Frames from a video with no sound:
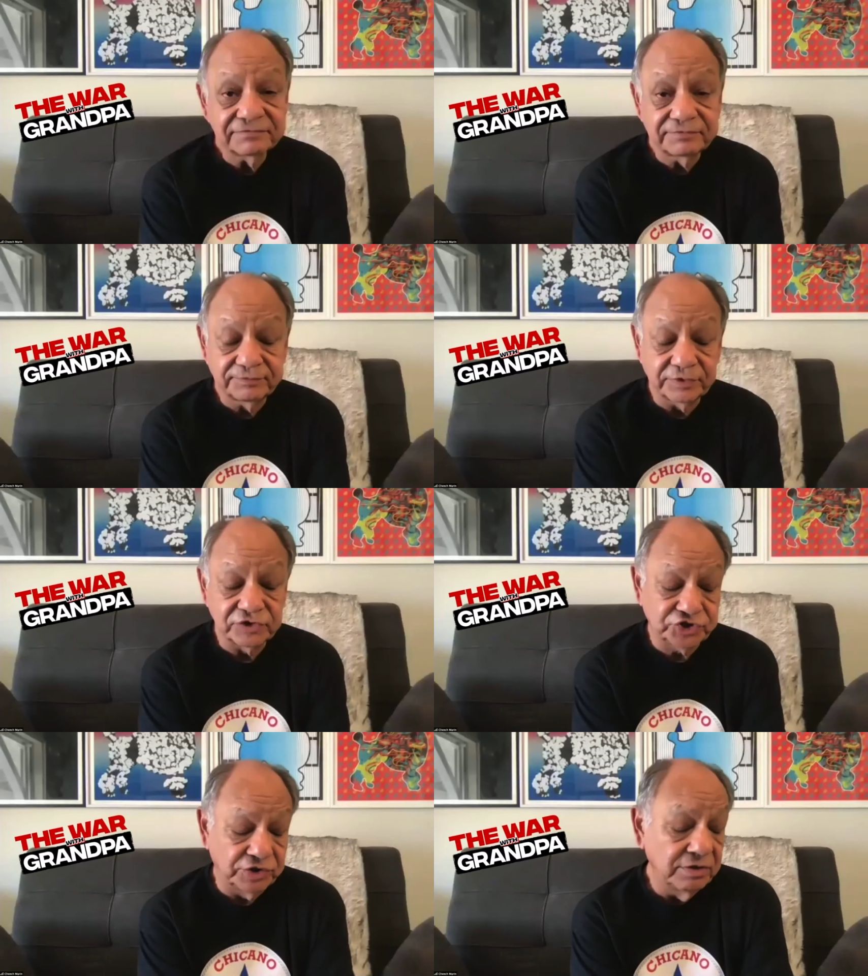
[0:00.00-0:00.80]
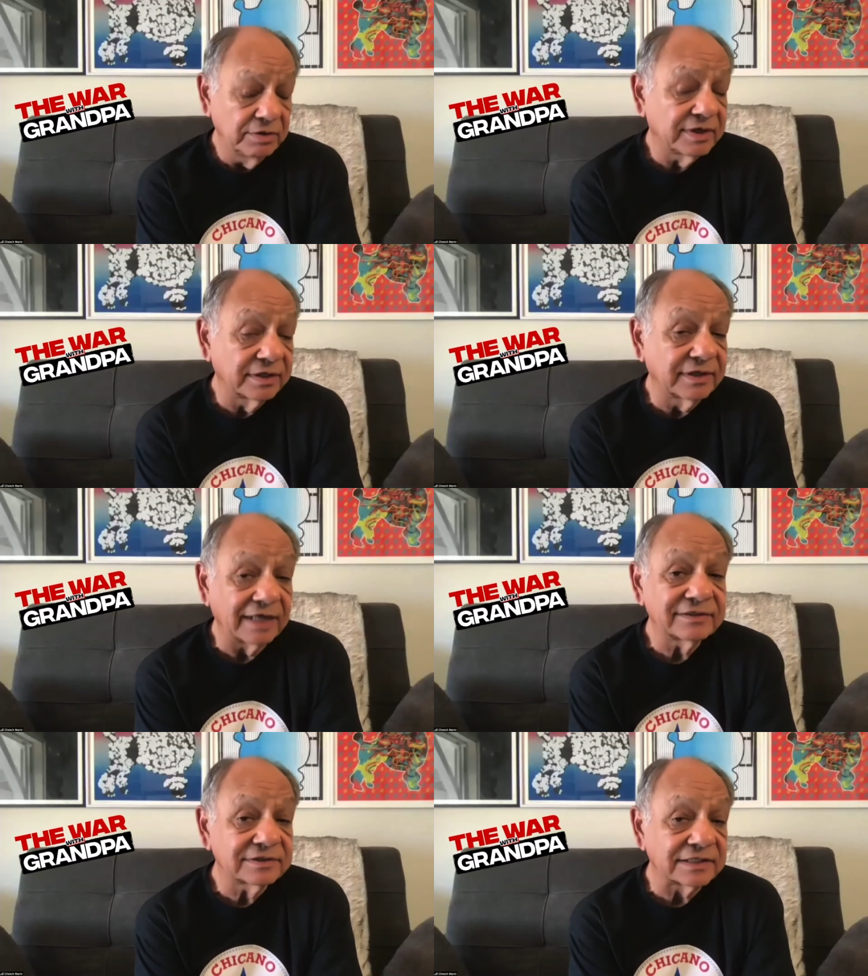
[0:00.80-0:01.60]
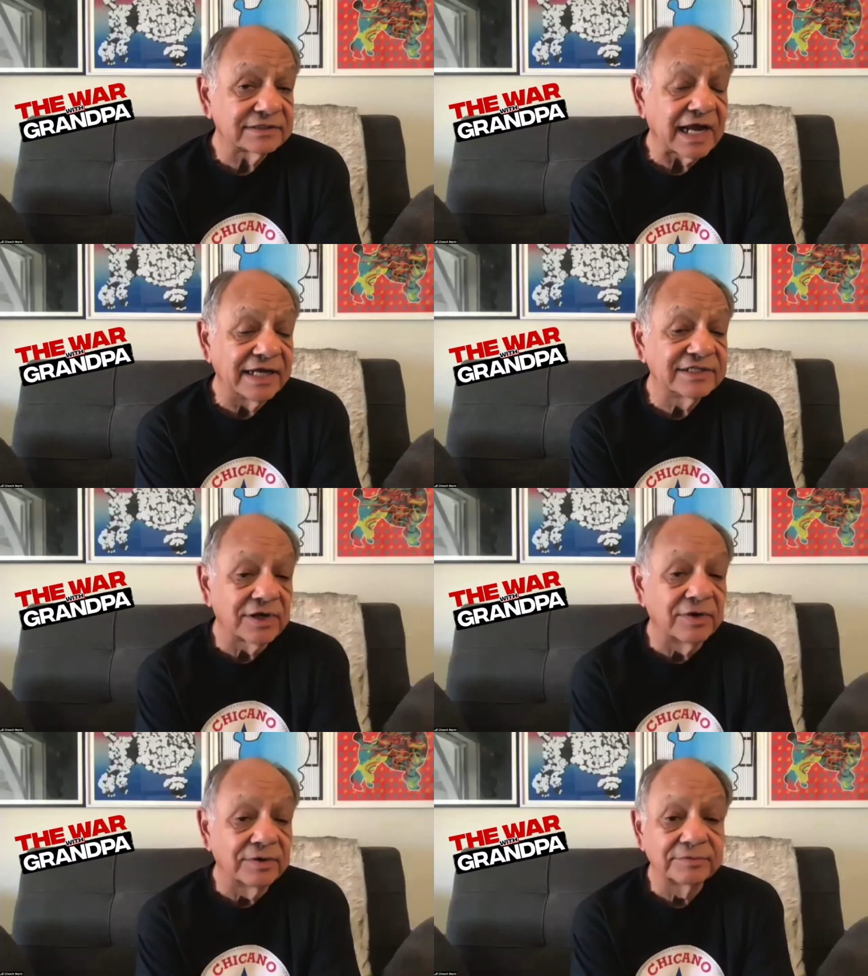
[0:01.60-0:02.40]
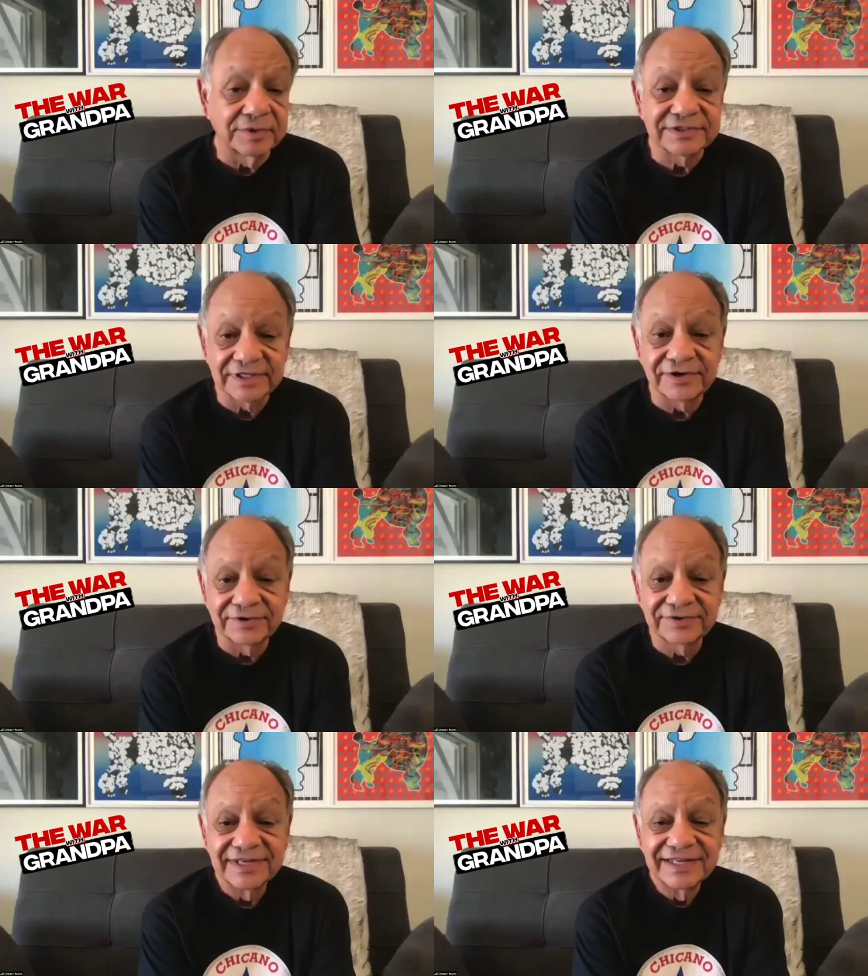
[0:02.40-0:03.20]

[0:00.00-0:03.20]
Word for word: for shooting, that, that Sky Zone was, you know,